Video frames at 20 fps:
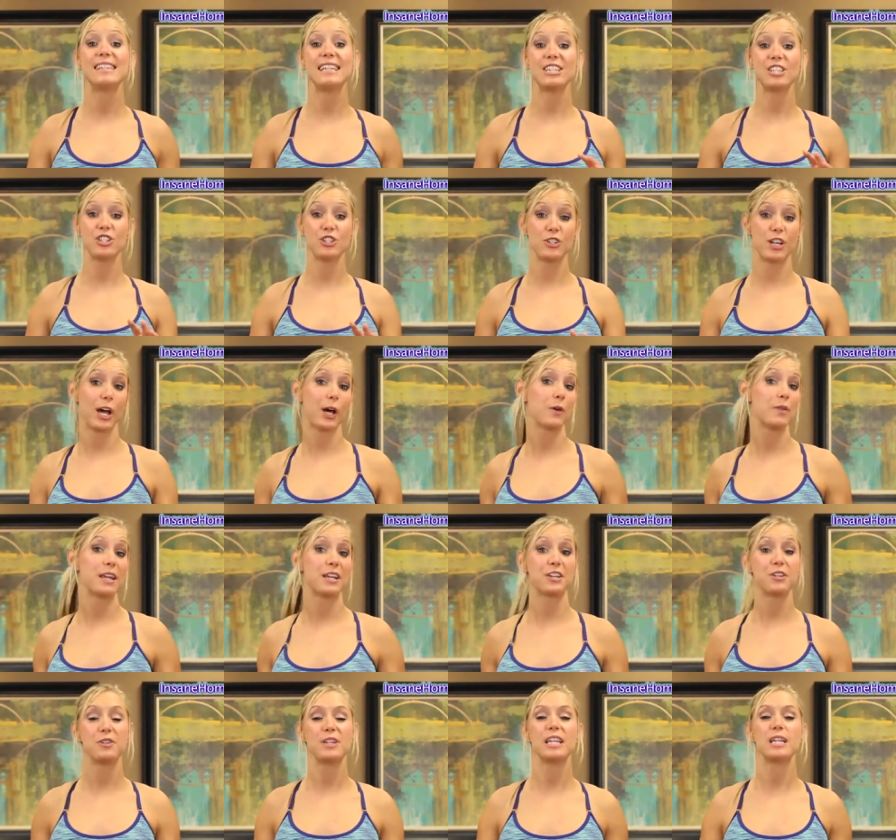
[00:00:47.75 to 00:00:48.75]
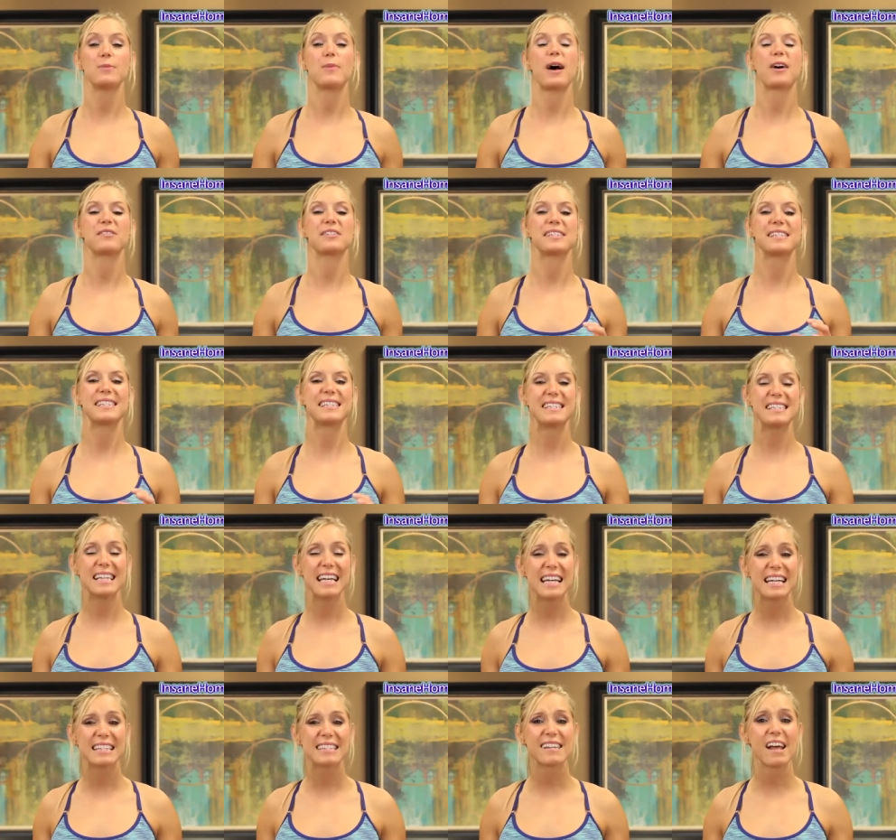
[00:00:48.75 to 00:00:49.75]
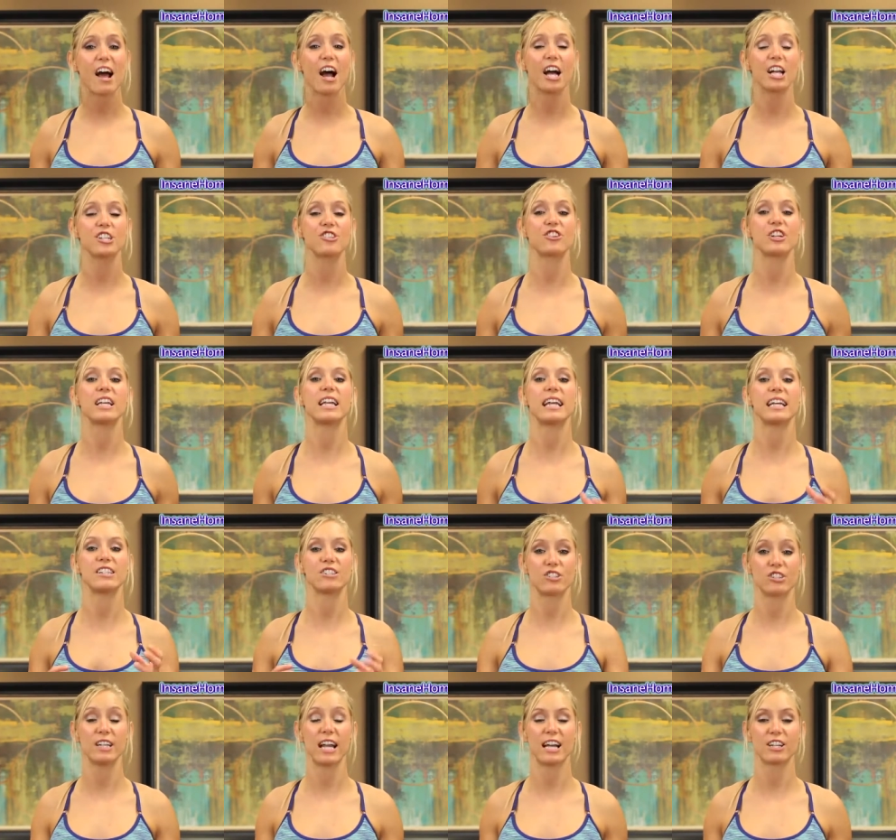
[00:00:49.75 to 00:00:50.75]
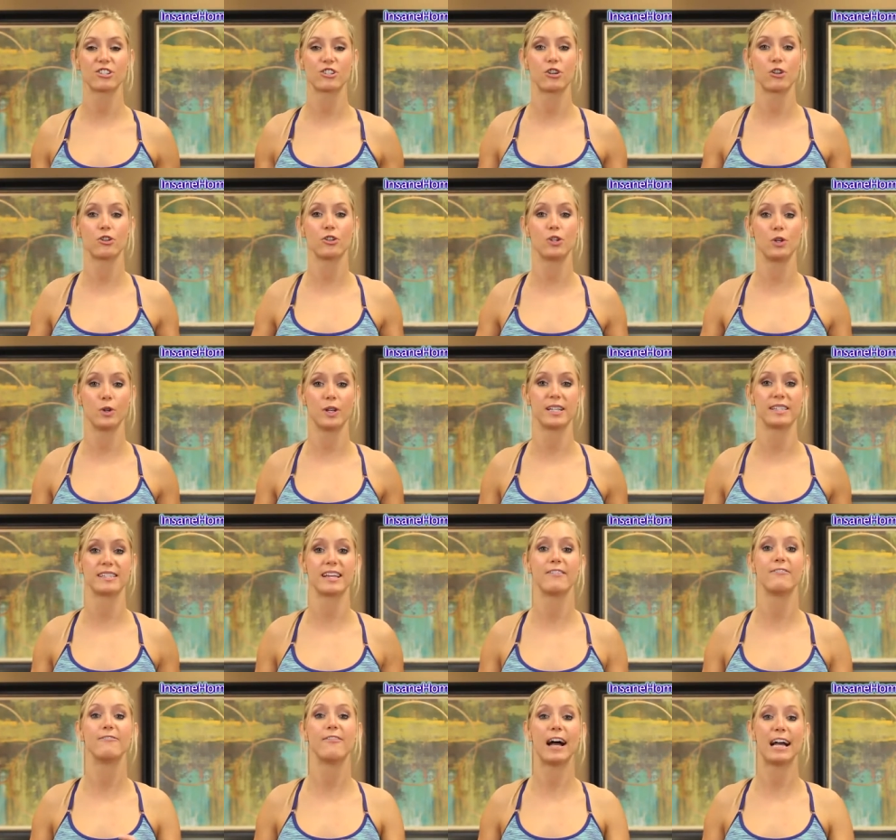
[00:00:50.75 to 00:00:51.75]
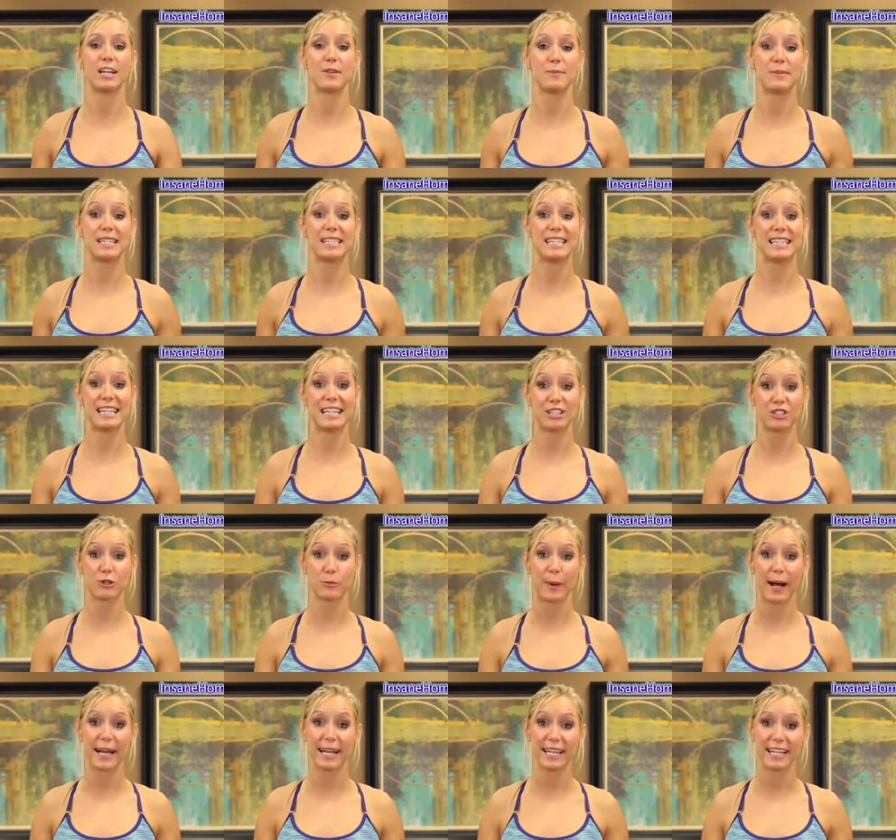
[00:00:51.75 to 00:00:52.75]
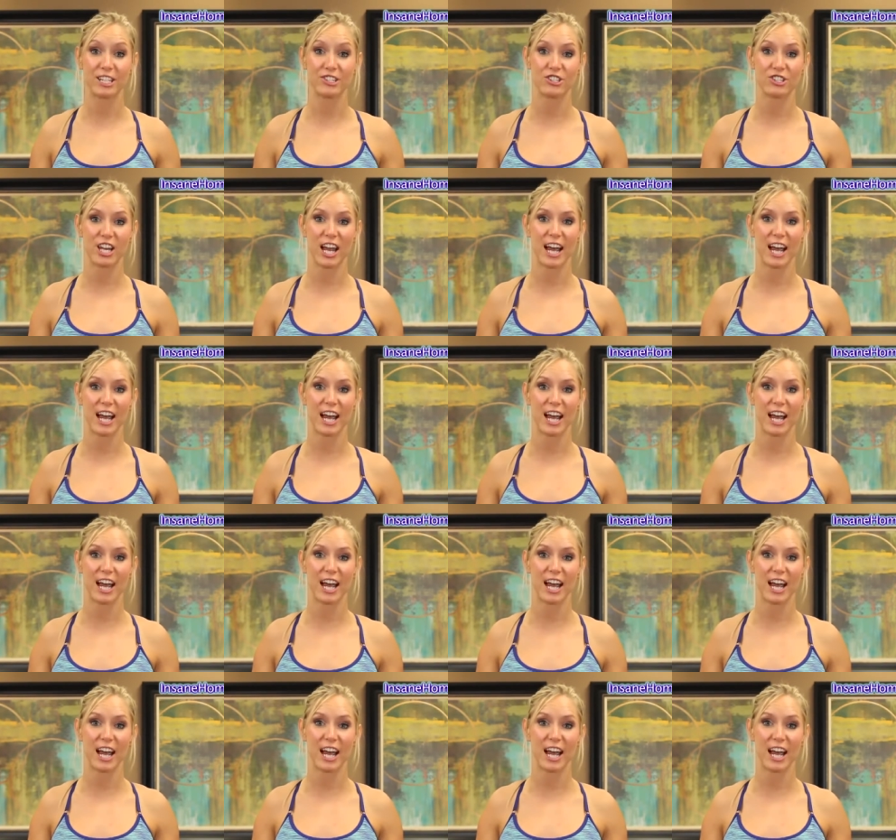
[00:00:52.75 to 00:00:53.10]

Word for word: Did you know that you need about 600 international units of vitamin D in your body each